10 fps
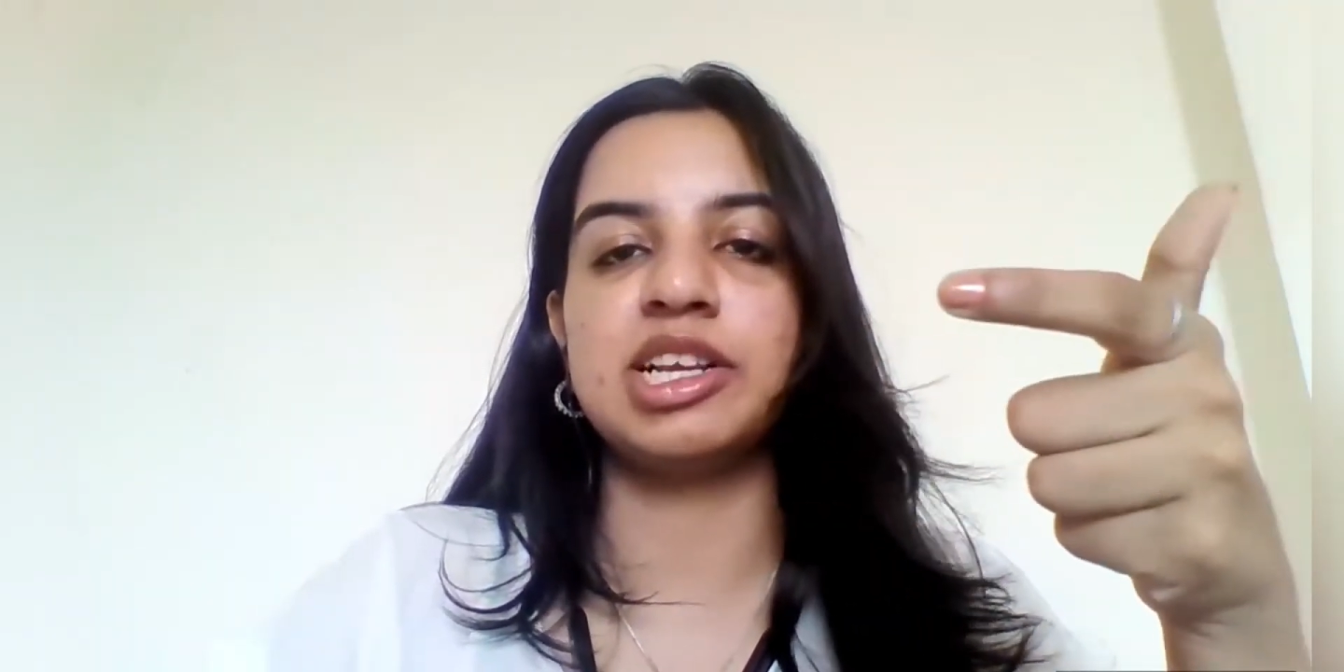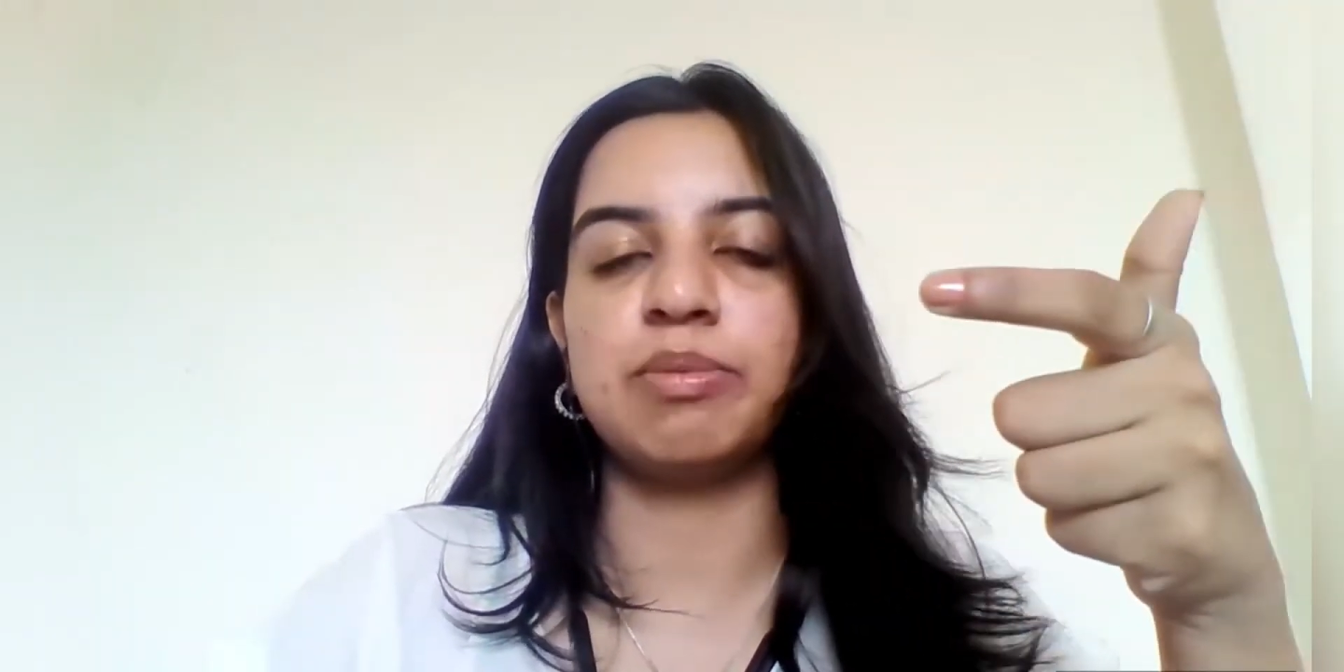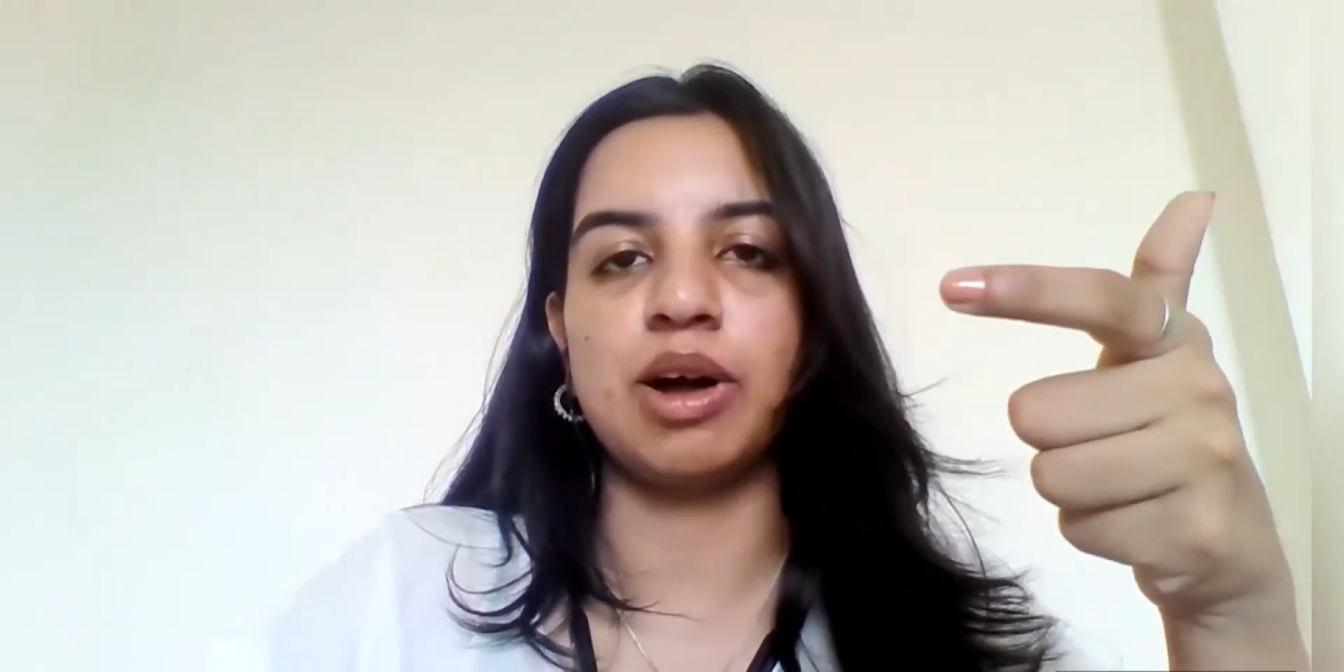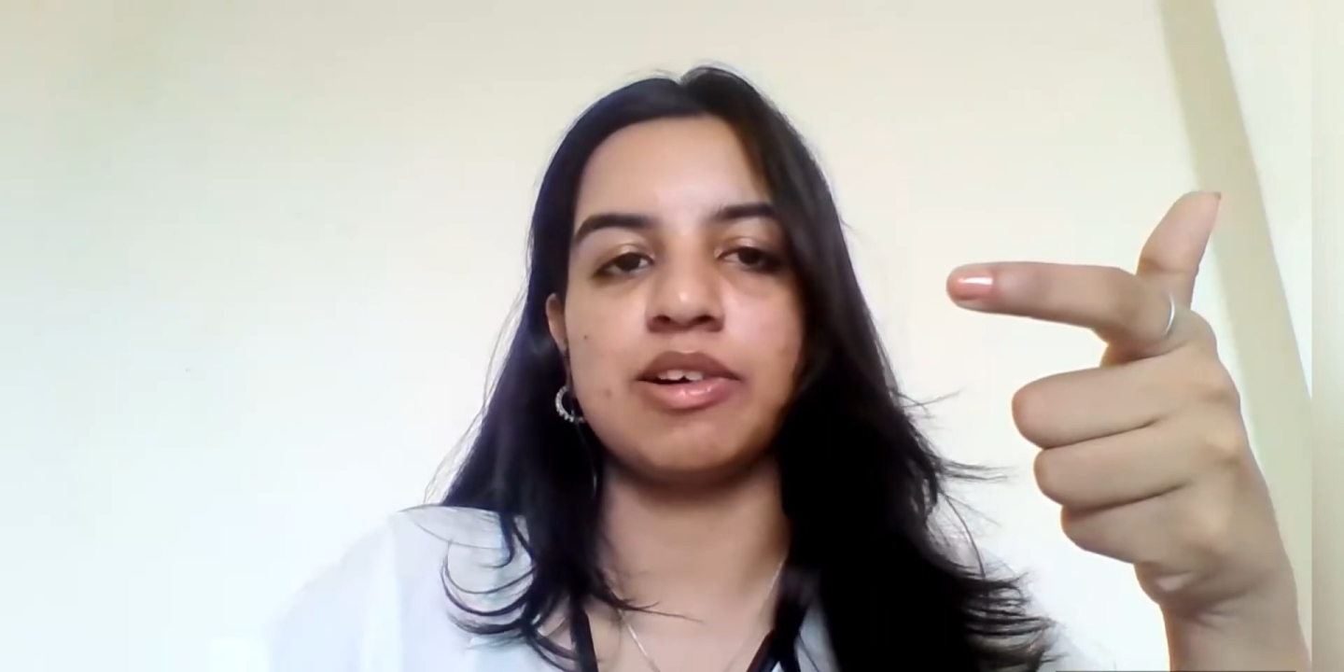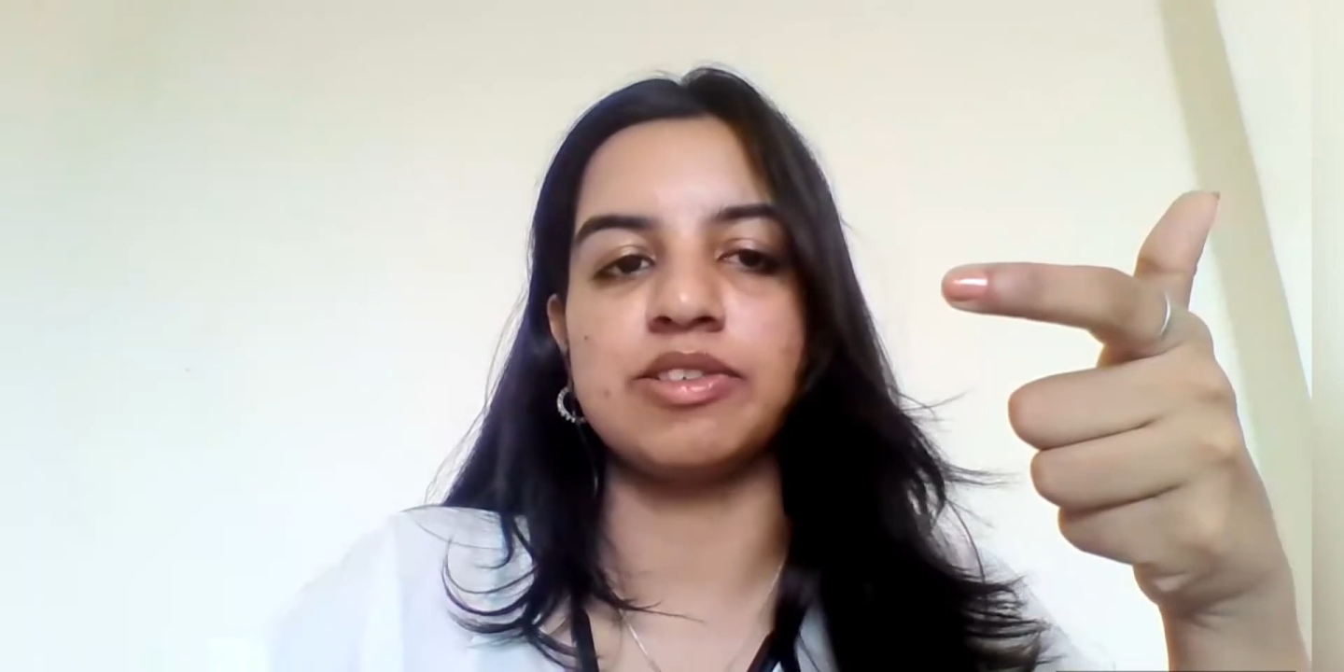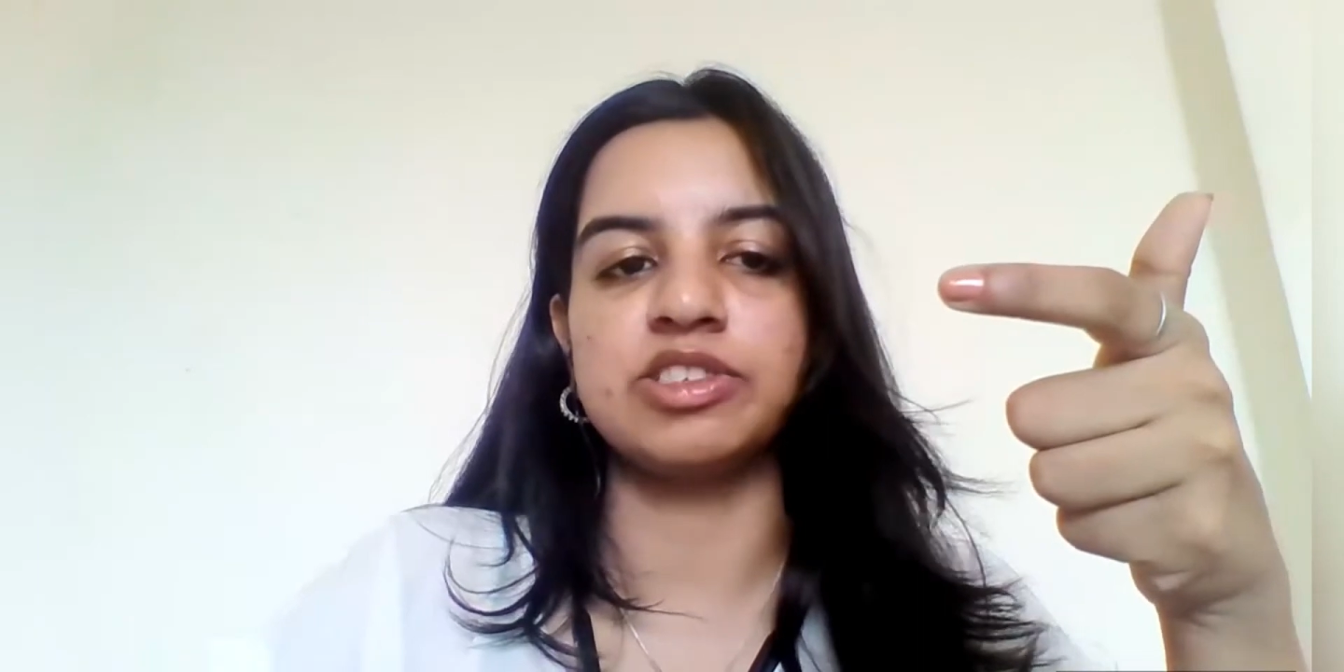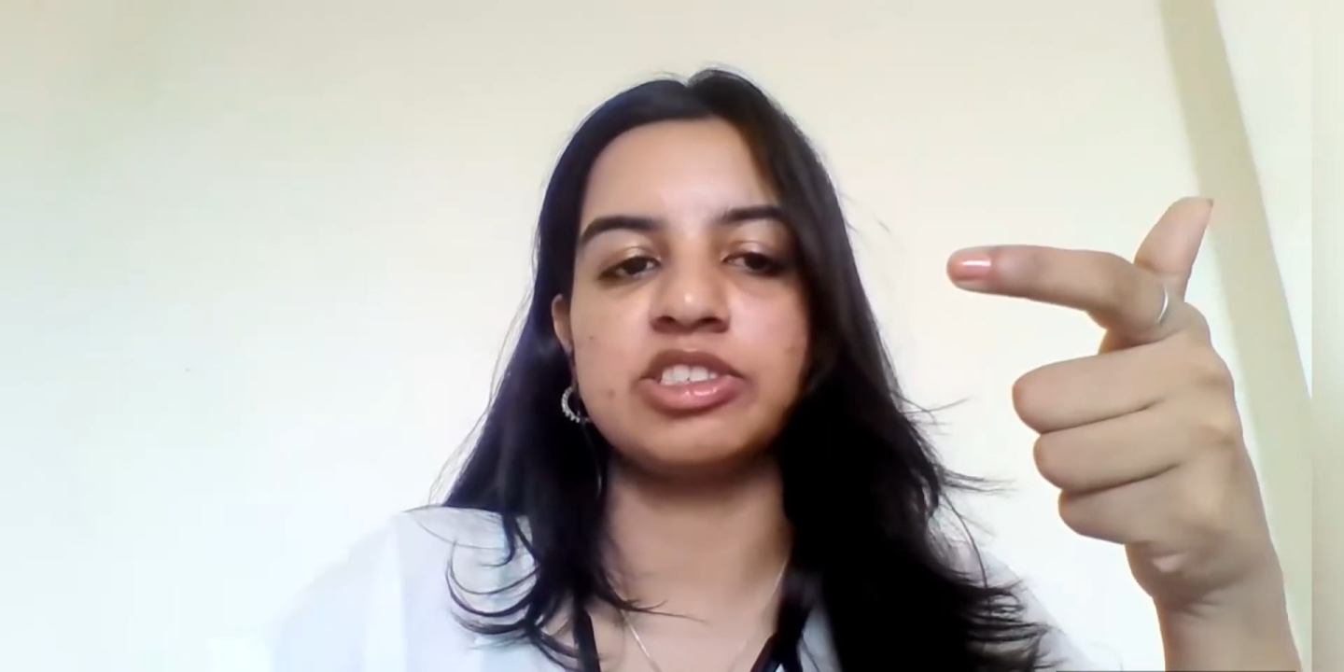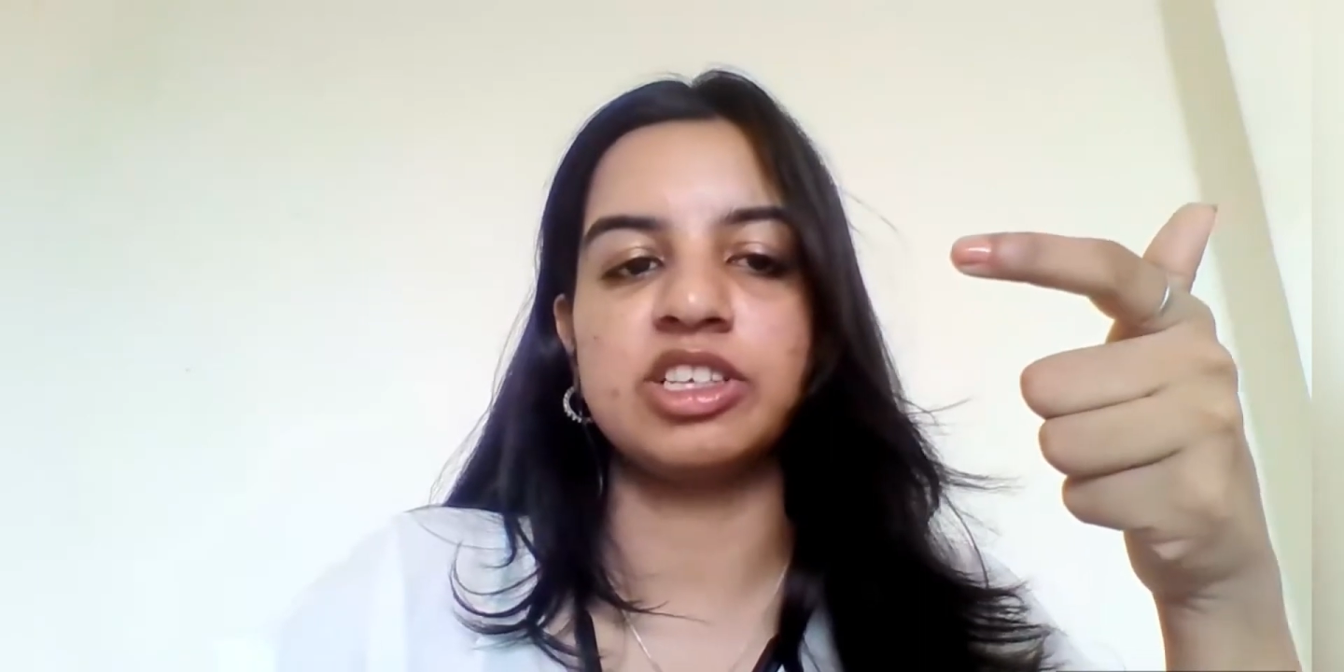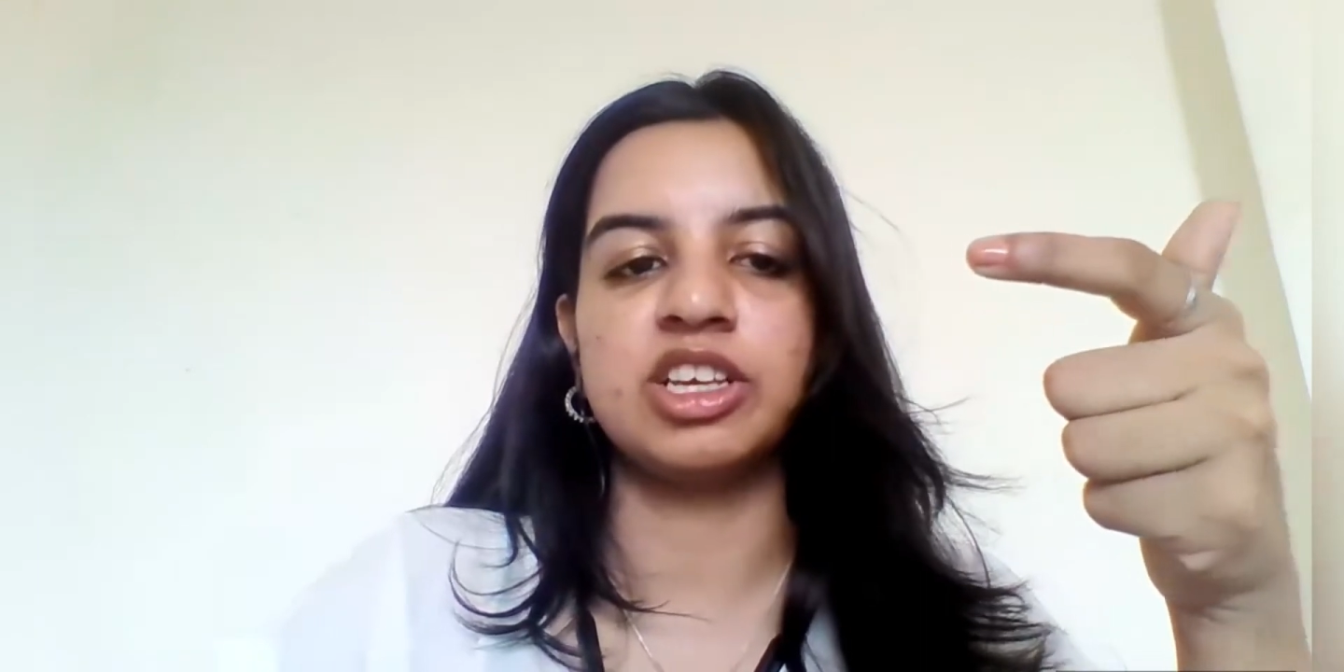powers.